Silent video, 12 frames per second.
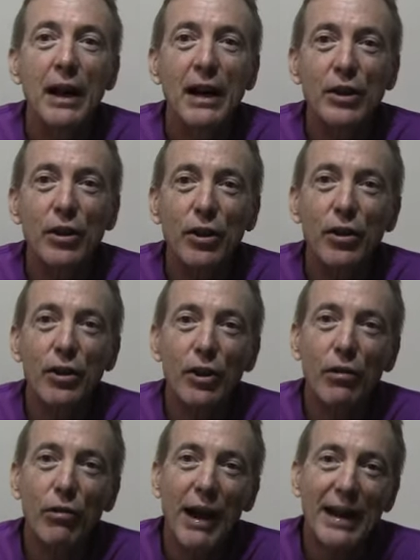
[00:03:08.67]
and you're going
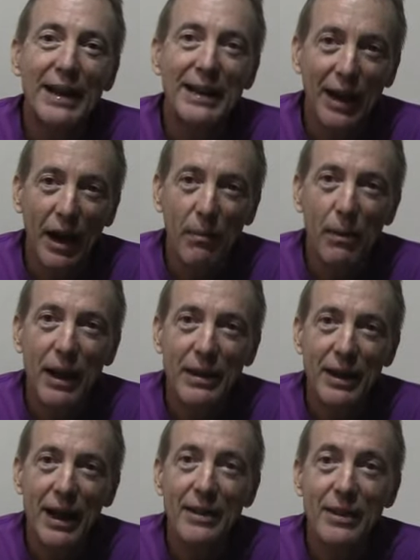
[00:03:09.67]
to crank it up,
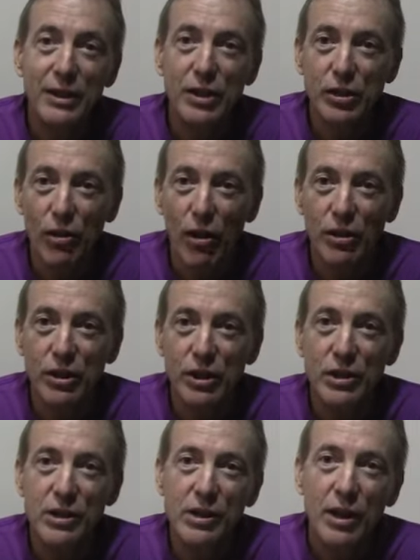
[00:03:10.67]
and then the
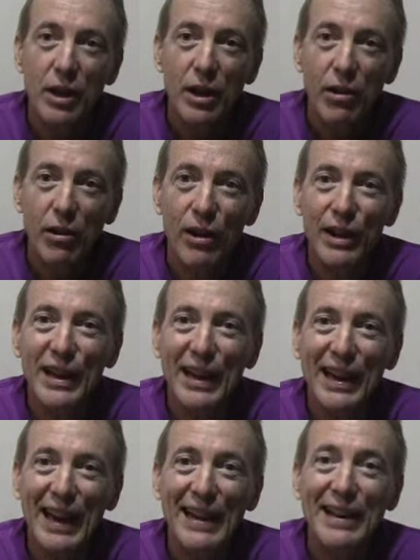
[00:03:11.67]
distortion's going to
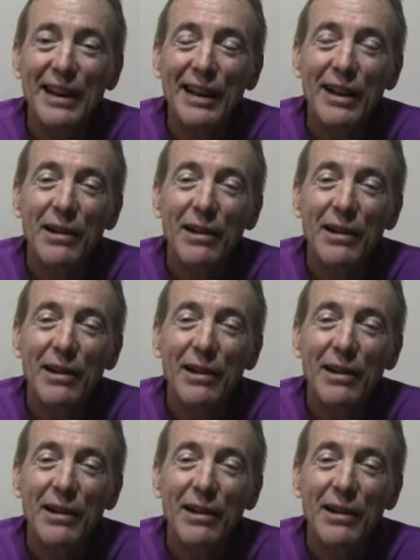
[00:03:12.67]
kick in.